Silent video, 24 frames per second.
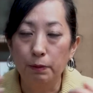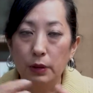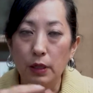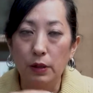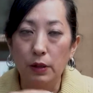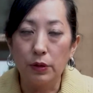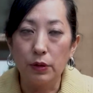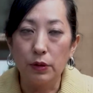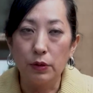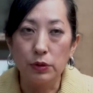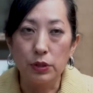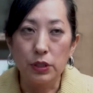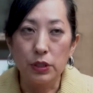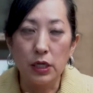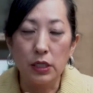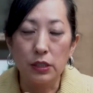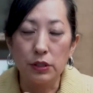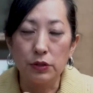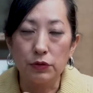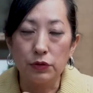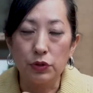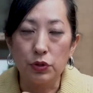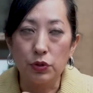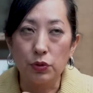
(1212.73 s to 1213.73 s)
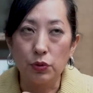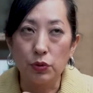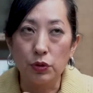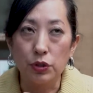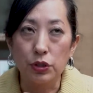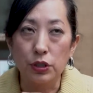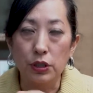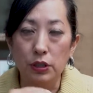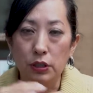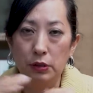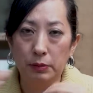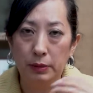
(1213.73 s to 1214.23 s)
those kinds of stores
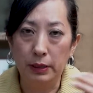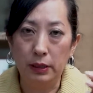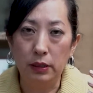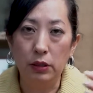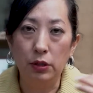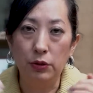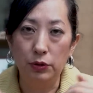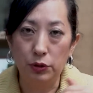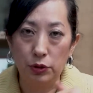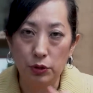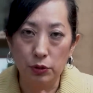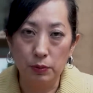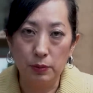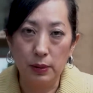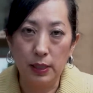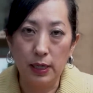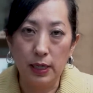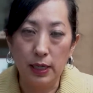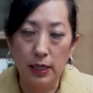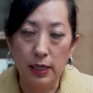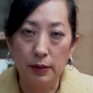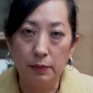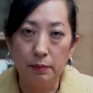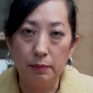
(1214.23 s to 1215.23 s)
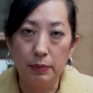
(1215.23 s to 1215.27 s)
a little bit closer by.